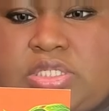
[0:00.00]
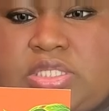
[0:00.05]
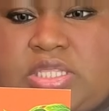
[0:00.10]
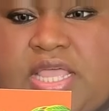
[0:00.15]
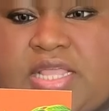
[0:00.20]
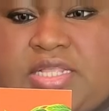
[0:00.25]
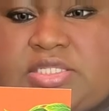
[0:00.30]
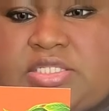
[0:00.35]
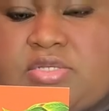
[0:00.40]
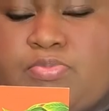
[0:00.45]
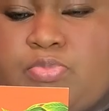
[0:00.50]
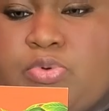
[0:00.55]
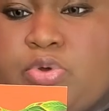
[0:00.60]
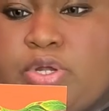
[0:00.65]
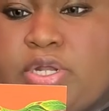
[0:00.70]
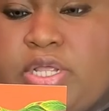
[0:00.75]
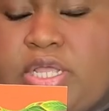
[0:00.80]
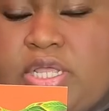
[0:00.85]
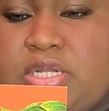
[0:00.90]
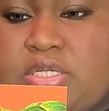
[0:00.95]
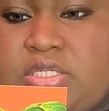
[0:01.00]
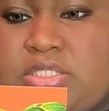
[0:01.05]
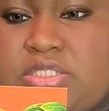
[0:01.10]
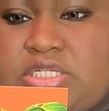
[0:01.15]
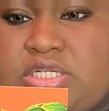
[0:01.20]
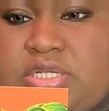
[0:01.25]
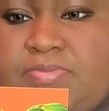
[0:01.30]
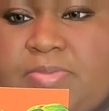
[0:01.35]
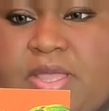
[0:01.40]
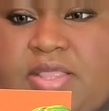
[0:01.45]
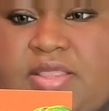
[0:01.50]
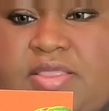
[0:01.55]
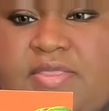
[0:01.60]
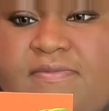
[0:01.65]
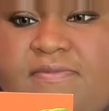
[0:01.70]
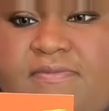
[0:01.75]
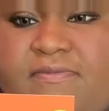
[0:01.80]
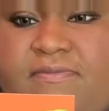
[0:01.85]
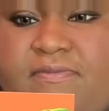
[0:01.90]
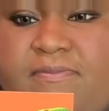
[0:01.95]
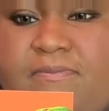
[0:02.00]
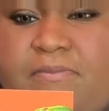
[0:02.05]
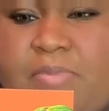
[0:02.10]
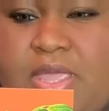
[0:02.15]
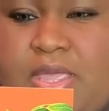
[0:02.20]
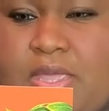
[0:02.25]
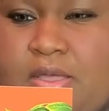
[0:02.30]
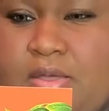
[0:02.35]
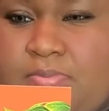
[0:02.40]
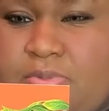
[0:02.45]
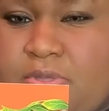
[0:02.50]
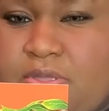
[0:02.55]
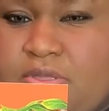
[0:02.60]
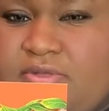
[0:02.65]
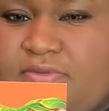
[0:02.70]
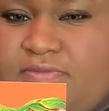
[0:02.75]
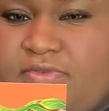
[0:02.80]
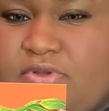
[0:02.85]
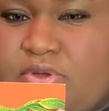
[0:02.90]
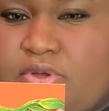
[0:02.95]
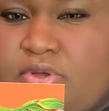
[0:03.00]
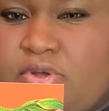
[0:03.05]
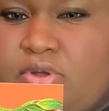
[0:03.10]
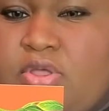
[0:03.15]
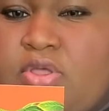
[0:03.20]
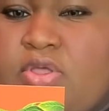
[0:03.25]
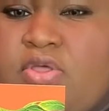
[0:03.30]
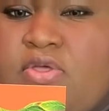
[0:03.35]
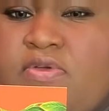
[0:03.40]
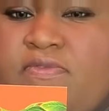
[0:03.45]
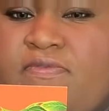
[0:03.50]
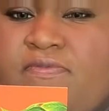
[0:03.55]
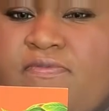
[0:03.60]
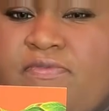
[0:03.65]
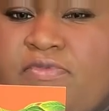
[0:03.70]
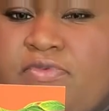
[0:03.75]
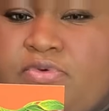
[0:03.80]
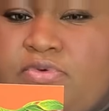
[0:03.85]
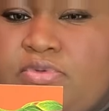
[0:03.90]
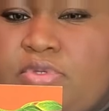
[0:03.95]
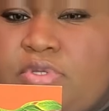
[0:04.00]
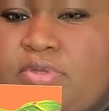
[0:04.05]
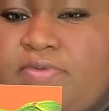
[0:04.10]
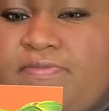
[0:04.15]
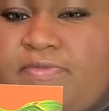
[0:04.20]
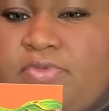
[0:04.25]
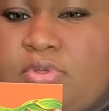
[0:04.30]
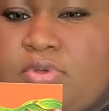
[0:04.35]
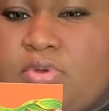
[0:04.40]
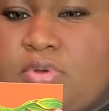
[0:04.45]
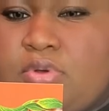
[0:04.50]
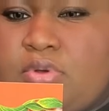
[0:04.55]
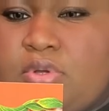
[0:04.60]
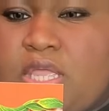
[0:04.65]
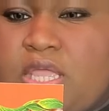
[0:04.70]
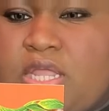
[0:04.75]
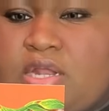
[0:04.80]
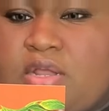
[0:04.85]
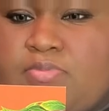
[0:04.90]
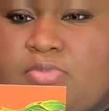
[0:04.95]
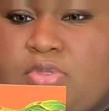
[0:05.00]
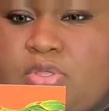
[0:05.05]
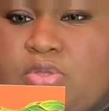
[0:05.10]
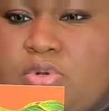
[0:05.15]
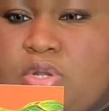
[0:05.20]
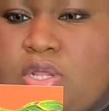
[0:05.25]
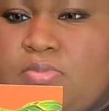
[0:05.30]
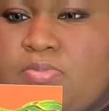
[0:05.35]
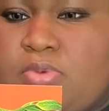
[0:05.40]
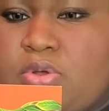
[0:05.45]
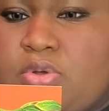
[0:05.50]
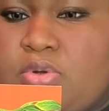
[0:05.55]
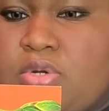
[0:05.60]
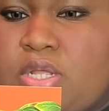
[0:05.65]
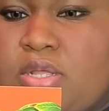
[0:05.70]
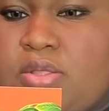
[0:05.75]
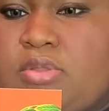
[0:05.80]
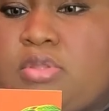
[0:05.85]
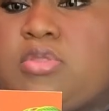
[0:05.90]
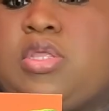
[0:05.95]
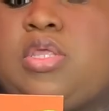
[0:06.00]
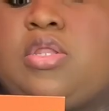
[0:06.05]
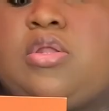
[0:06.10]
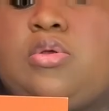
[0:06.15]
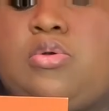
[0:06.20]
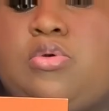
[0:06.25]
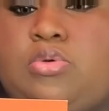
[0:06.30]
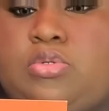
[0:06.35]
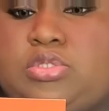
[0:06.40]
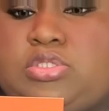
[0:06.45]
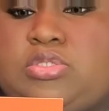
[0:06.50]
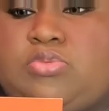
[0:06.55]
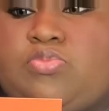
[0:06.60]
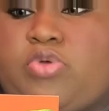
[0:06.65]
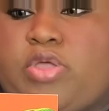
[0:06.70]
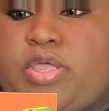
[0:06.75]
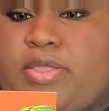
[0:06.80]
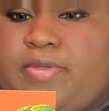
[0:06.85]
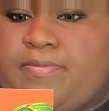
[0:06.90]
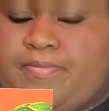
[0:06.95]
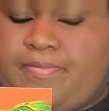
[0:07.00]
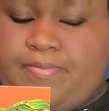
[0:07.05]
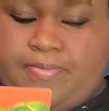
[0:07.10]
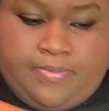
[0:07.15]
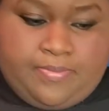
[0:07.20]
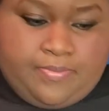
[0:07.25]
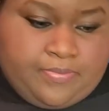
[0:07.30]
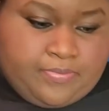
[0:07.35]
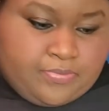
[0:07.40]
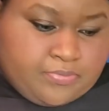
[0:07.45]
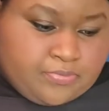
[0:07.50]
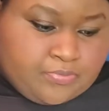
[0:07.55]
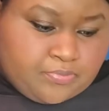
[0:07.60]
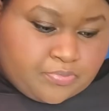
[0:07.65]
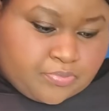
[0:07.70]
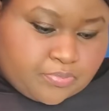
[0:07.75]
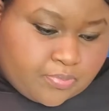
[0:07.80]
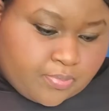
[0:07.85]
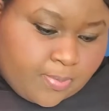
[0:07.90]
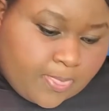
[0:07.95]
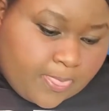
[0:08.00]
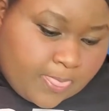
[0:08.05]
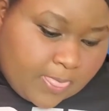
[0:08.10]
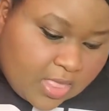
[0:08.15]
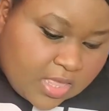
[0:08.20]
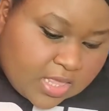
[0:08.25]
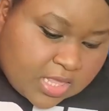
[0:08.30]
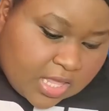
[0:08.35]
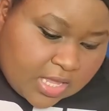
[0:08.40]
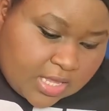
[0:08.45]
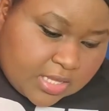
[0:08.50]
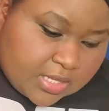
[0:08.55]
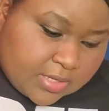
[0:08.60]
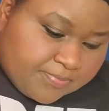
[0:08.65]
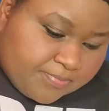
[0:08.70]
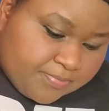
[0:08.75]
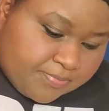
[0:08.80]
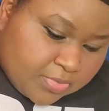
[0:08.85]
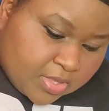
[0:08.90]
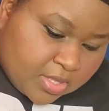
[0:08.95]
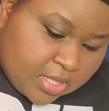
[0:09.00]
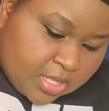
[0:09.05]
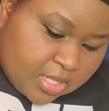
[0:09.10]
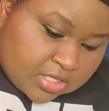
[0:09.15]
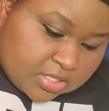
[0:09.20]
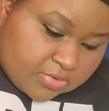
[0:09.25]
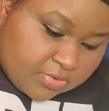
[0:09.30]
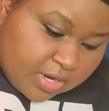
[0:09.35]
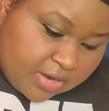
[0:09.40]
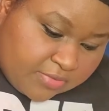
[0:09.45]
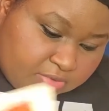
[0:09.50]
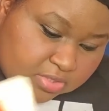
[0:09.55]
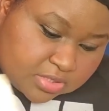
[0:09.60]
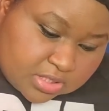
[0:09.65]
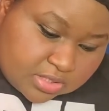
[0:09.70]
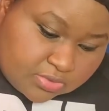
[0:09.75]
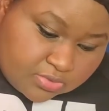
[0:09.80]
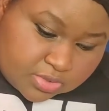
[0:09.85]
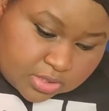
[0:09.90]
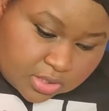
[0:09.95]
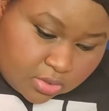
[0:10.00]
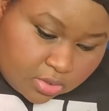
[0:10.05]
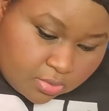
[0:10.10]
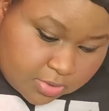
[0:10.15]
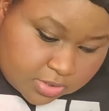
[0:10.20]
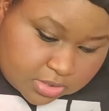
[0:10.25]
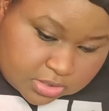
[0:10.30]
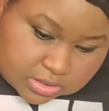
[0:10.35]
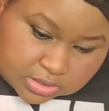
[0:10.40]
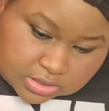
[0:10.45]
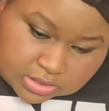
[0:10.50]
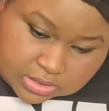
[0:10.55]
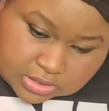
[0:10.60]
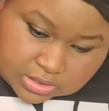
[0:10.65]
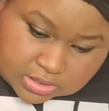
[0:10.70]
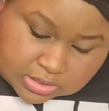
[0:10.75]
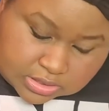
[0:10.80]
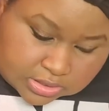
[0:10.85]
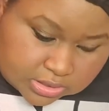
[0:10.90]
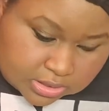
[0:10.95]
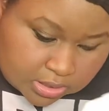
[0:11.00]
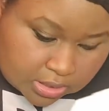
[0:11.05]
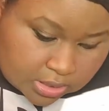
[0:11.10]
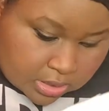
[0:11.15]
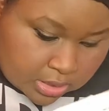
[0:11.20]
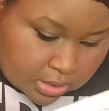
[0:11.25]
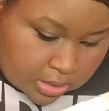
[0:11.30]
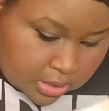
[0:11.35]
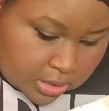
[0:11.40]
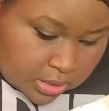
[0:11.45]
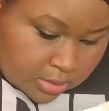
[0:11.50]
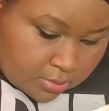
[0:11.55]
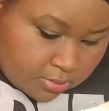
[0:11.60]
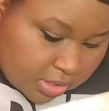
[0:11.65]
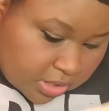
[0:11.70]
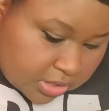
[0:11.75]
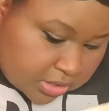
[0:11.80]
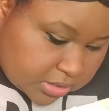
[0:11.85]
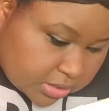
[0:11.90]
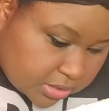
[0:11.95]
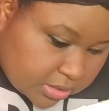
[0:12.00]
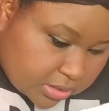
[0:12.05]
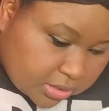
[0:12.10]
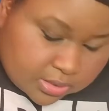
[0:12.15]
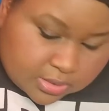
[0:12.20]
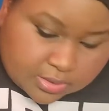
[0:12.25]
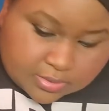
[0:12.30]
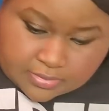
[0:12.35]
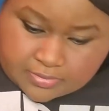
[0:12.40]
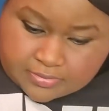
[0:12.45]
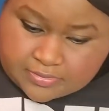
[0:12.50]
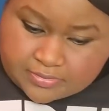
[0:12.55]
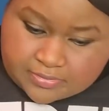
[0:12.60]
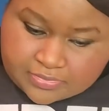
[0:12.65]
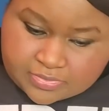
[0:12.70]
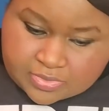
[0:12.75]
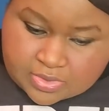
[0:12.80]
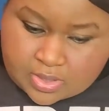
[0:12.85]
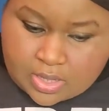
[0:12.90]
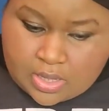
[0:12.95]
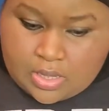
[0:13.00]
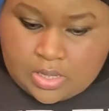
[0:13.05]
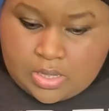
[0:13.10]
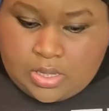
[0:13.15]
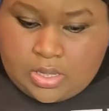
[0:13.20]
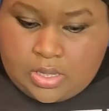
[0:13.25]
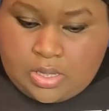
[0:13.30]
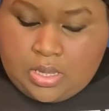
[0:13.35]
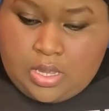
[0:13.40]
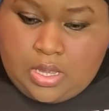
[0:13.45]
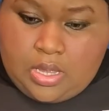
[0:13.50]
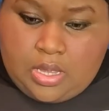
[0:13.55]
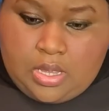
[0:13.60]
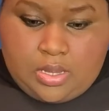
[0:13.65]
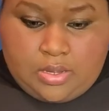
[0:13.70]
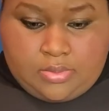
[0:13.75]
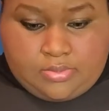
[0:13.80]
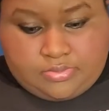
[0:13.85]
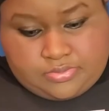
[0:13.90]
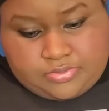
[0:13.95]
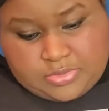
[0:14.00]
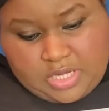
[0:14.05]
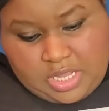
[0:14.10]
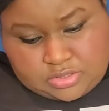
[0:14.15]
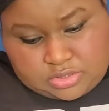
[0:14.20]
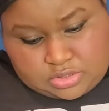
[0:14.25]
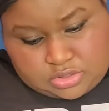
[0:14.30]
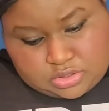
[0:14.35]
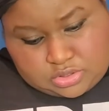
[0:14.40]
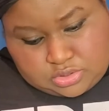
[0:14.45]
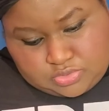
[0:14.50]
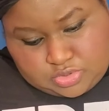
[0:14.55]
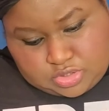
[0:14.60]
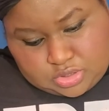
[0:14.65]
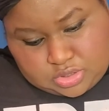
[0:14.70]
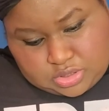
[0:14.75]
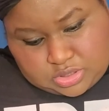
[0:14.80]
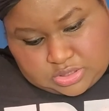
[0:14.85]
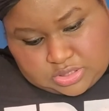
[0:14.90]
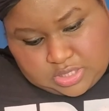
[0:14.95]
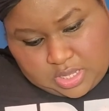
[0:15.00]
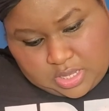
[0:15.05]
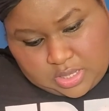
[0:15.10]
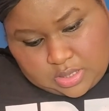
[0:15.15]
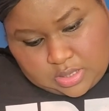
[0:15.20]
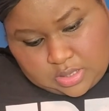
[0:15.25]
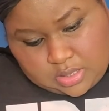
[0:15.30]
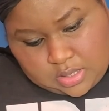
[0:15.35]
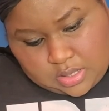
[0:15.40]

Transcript: that support energy by, by helping convert food to fuel and immune and bone health in a wholesome way. Okay, what I received was a whole bunch of these. Basically, um, I'll show you what it looks like.